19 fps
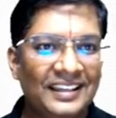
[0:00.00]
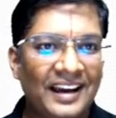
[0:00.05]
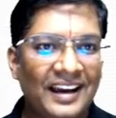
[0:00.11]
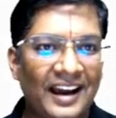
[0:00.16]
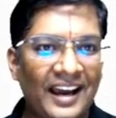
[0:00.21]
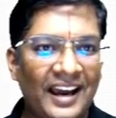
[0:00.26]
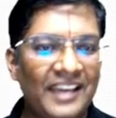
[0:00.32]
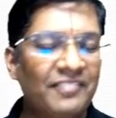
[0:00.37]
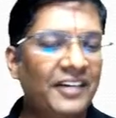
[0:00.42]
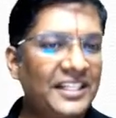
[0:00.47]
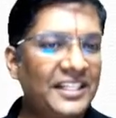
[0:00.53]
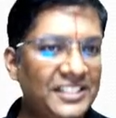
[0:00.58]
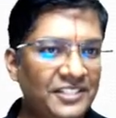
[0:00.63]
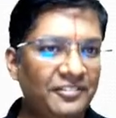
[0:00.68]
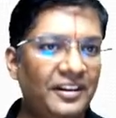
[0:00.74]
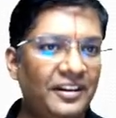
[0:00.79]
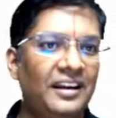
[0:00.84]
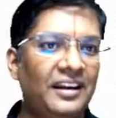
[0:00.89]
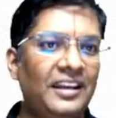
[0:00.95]
Hi
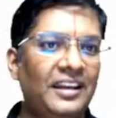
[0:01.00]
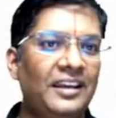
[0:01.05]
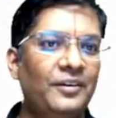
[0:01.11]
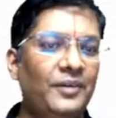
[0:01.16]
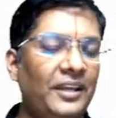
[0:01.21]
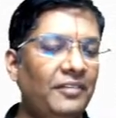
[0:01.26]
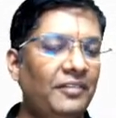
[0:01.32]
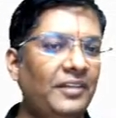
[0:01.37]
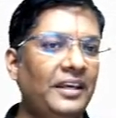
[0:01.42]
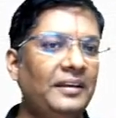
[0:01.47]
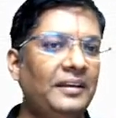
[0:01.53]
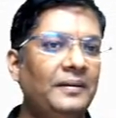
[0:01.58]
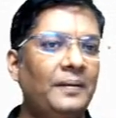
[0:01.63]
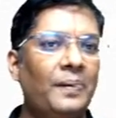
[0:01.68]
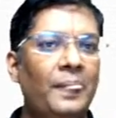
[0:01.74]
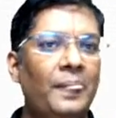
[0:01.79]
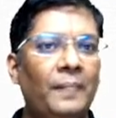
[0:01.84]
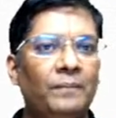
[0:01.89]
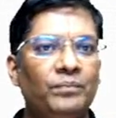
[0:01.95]
Vaishnavi Reddy, good
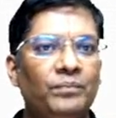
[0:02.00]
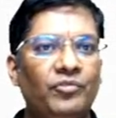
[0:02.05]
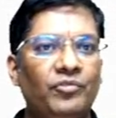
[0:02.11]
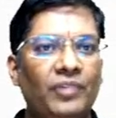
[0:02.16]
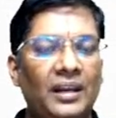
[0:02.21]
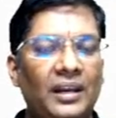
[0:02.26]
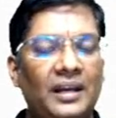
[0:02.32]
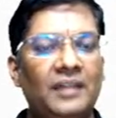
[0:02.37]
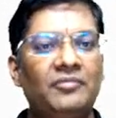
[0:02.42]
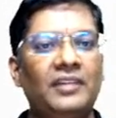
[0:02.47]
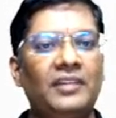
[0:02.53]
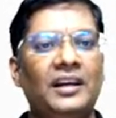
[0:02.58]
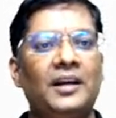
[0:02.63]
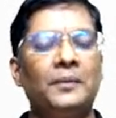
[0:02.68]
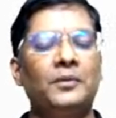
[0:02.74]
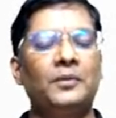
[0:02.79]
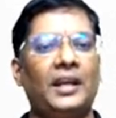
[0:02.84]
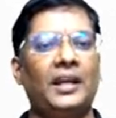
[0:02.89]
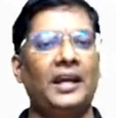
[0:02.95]
evening. Welcome to
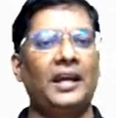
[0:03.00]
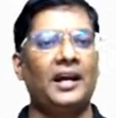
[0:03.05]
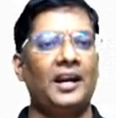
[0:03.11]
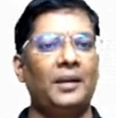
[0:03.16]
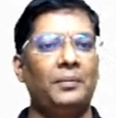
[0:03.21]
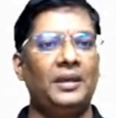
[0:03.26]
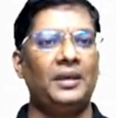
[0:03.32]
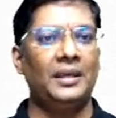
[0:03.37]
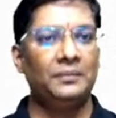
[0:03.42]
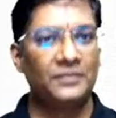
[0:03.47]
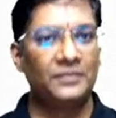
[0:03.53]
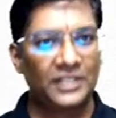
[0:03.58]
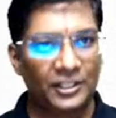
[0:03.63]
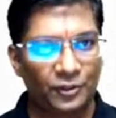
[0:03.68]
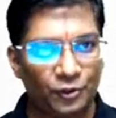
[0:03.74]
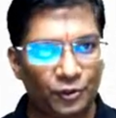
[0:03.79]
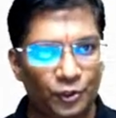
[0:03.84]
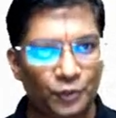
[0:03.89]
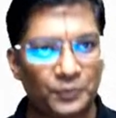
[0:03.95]
Unacademy EAMCET
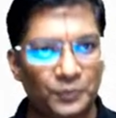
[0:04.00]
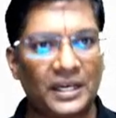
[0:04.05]
YouTube